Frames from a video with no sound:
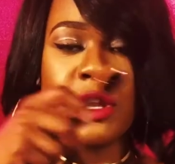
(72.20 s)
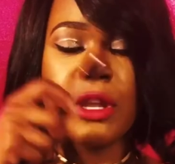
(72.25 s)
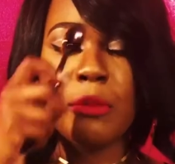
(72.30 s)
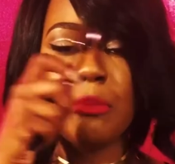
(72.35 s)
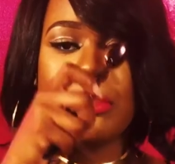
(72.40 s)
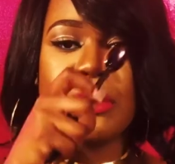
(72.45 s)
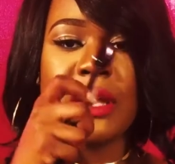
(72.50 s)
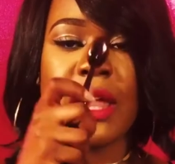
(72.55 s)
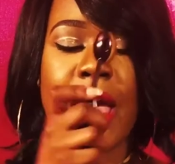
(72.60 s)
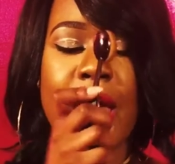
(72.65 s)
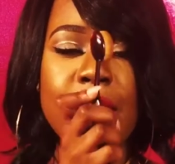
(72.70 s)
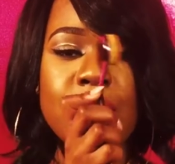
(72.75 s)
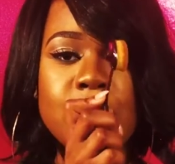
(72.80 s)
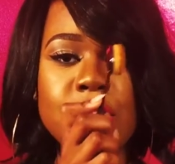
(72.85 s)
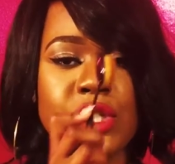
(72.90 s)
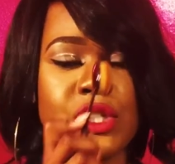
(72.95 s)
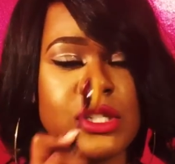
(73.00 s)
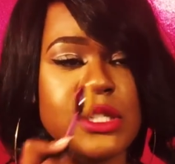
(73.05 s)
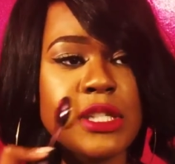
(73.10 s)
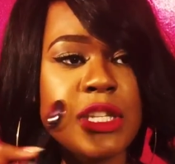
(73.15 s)
really
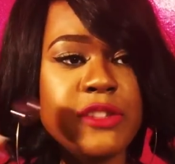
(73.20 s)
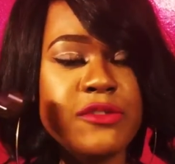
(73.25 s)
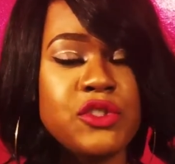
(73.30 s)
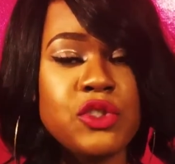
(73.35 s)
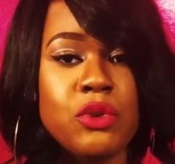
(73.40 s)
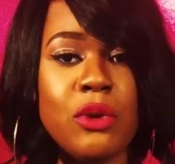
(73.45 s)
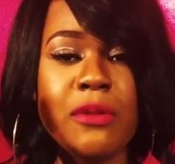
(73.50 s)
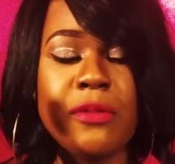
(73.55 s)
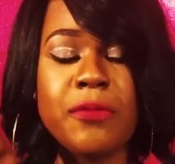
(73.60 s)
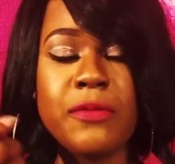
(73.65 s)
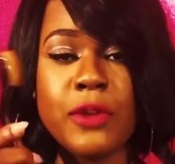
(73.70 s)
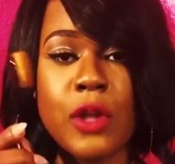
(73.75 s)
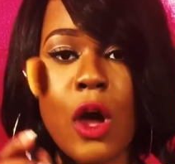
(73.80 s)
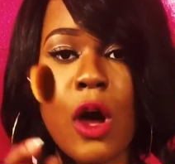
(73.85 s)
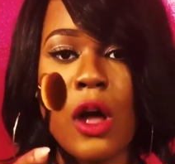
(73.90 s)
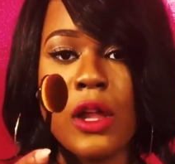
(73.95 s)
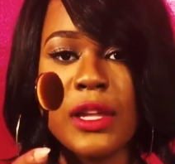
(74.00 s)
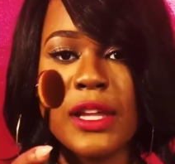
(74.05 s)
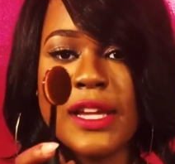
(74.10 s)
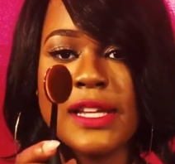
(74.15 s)
blend. It just gives you a
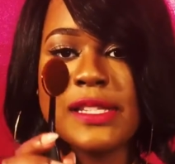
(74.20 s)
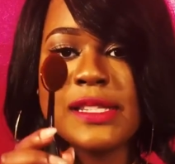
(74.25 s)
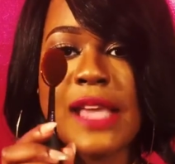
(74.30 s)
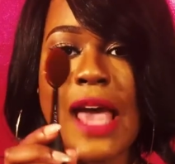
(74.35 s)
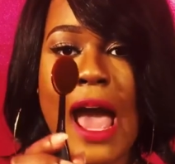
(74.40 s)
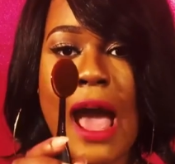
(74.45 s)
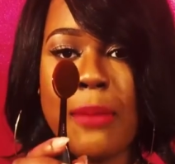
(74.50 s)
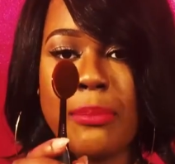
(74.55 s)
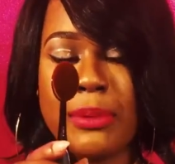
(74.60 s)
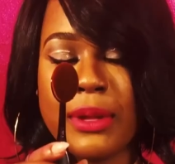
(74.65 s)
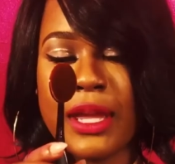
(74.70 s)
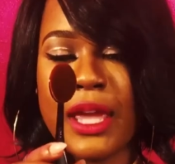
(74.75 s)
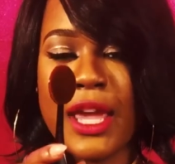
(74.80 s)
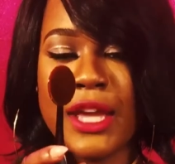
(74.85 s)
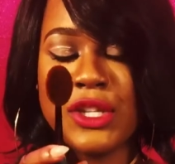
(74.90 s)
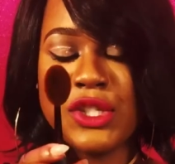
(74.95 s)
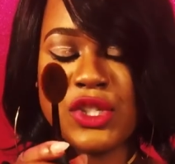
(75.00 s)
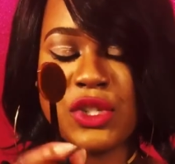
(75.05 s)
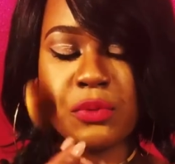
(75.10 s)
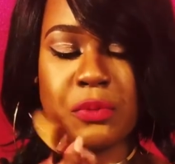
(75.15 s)
flawless
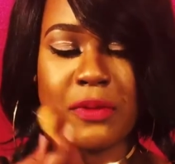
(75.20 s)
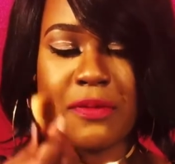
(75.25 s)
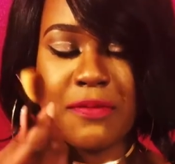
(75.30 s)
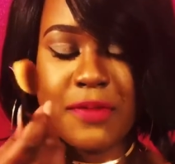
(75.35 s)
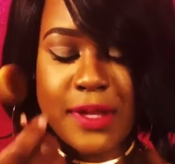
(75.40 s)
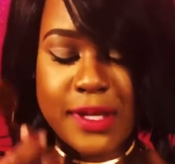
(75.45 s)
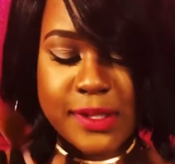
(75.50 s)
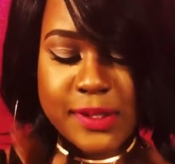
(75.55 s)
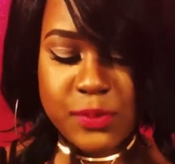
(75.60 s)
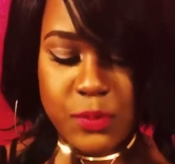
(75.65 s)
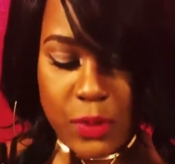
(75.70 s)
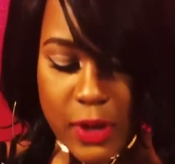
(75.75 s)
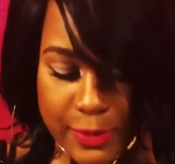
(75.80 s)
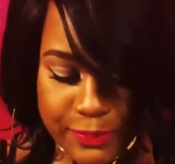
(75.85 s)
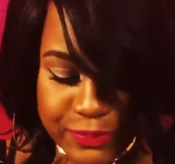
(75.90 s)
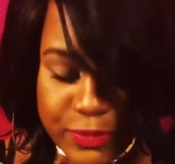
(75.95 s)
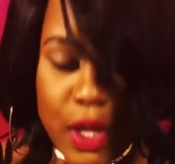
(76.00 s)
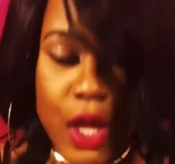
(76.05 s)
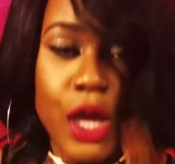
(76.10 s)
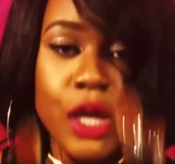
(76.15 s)
application with this one.